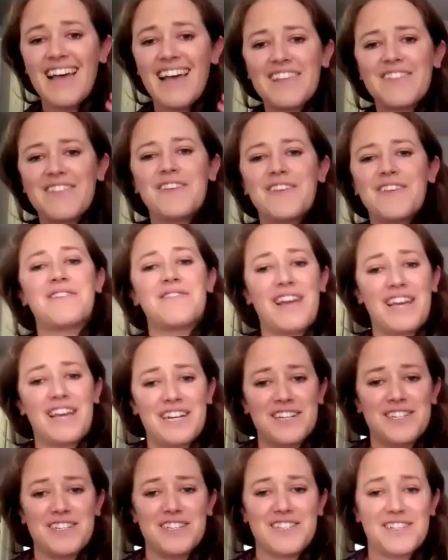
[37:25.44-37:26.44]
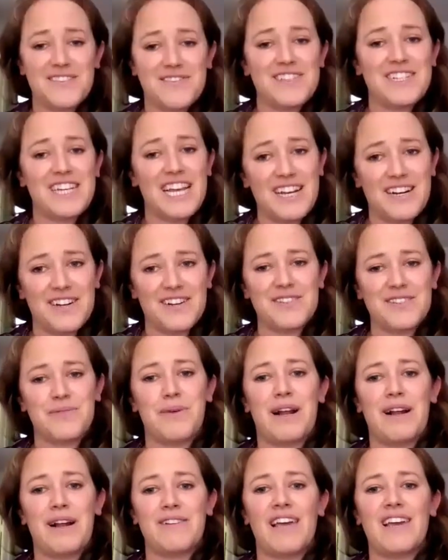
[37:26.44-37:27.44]
said, there are advantages to retainers
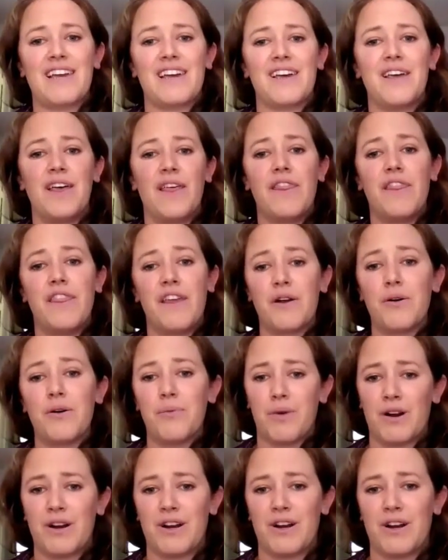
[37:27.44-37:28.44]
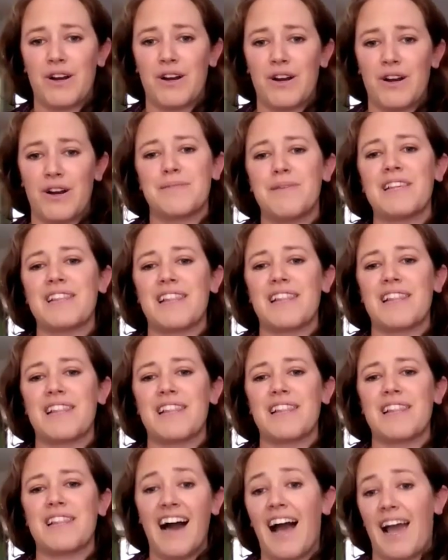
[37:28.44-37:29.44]
where like their work takes right. me less
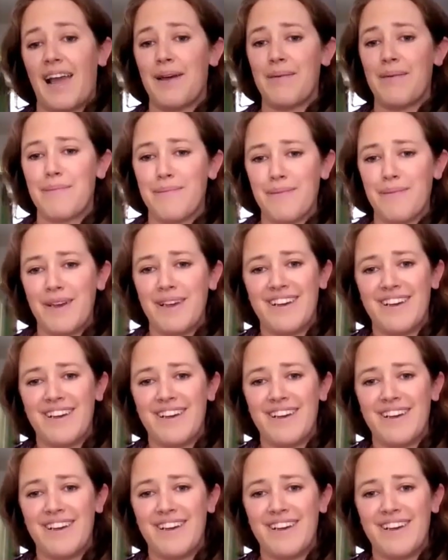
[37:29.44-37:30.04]
time